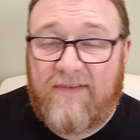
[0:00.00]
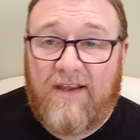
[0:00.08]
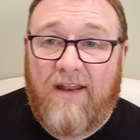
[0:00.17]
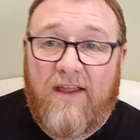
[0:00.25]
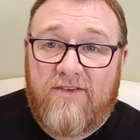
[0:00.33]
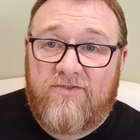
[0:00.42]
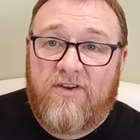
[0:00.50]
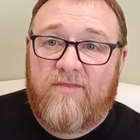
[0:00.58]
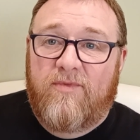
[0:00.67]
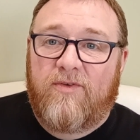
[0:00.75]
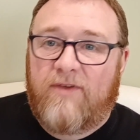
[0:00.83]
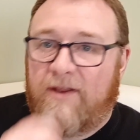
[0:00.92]
your lunch at
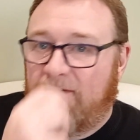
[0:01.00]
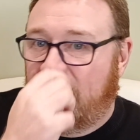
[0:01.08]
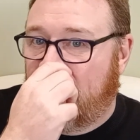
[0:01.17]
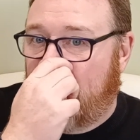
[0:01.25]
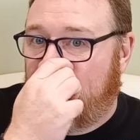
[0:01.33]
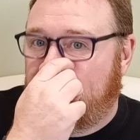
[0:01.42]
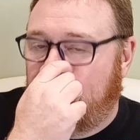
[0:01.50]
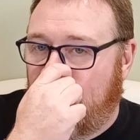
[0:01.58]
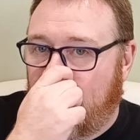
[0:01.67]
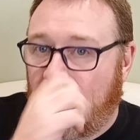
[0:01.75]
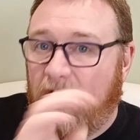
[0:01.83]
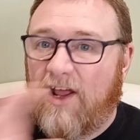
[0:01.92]
about kind of
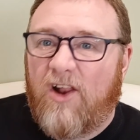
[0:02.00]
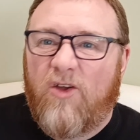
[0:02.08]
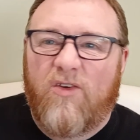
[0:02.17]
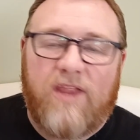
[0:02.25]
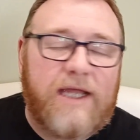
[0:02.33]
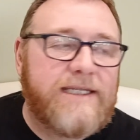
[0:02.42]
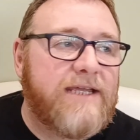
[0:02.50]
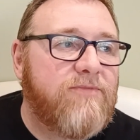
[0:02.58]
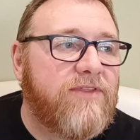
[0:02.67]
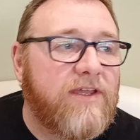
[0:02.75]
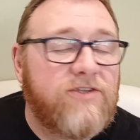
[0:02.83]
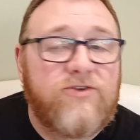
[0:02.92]
12:30, 1 o'clock, that
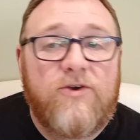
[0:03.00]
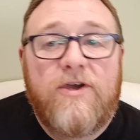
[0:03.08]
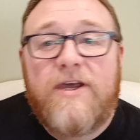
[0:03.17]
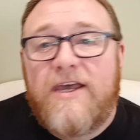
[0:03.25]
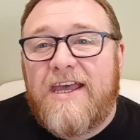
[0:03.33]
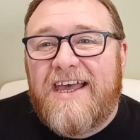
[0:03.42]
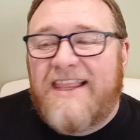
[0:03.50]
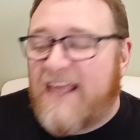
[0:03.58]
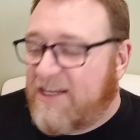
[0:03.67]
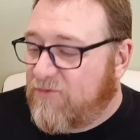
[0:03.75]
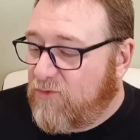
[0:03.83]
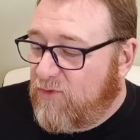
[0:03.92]
type of thing. So
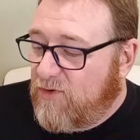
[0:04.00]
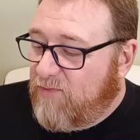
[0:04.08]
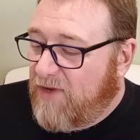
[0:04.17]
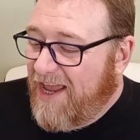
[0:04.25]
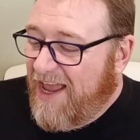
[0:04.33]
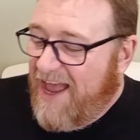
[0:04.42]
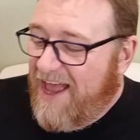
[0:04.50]
that's what it would be.